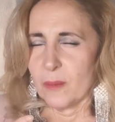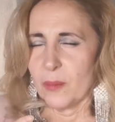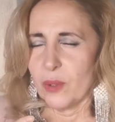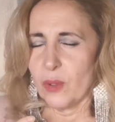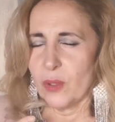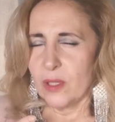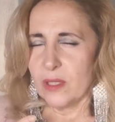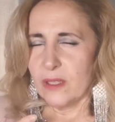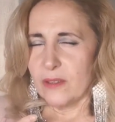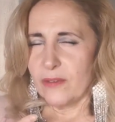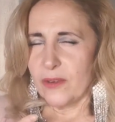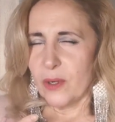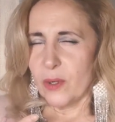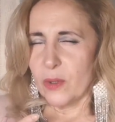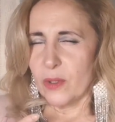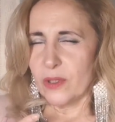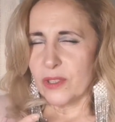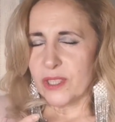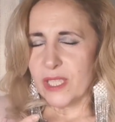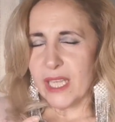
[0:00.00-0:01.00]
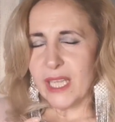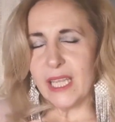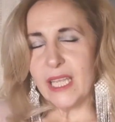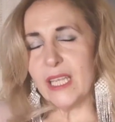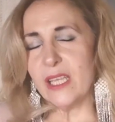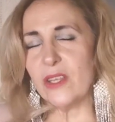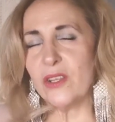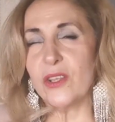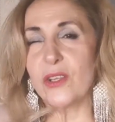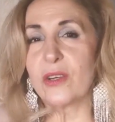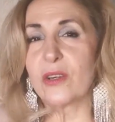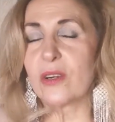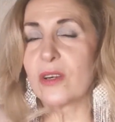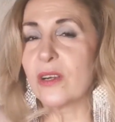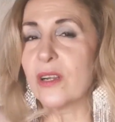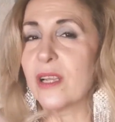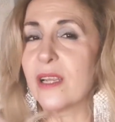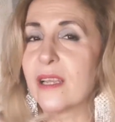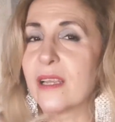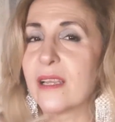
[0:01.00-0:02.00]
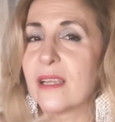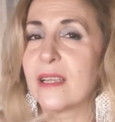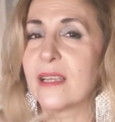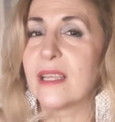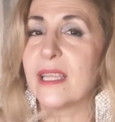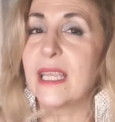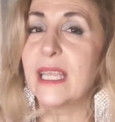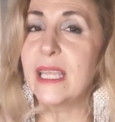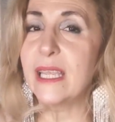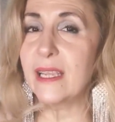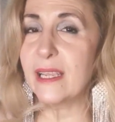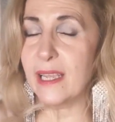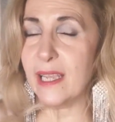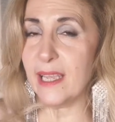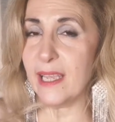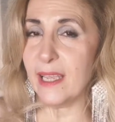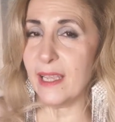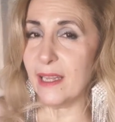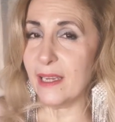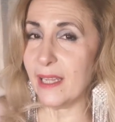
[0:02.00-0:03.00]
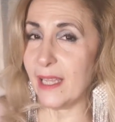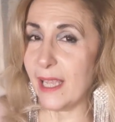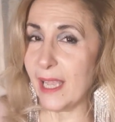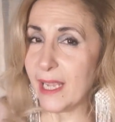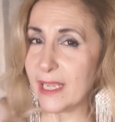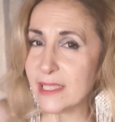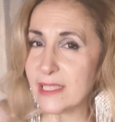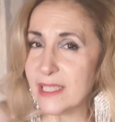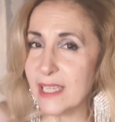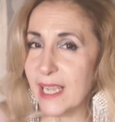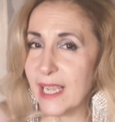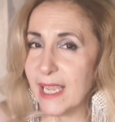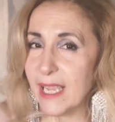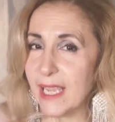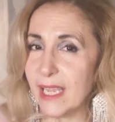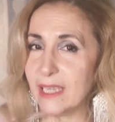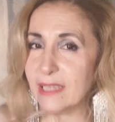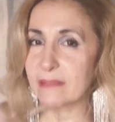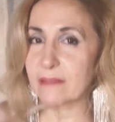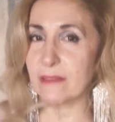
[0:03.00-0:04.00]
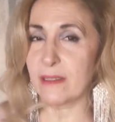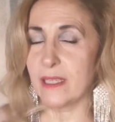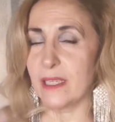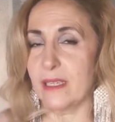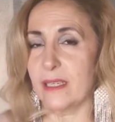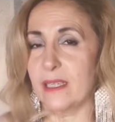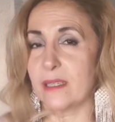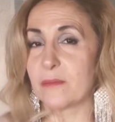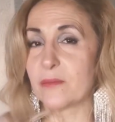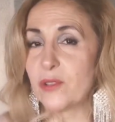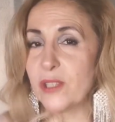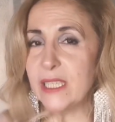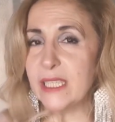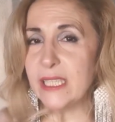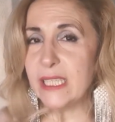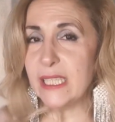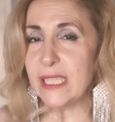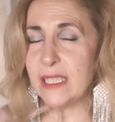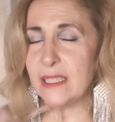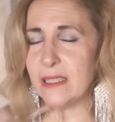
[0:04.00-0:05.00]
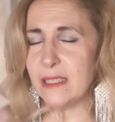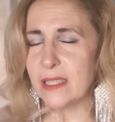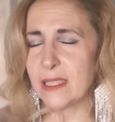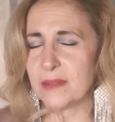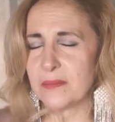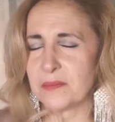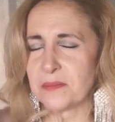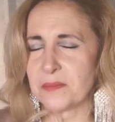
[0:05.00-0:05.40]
pull the focus in your inhale, exhale, breathing,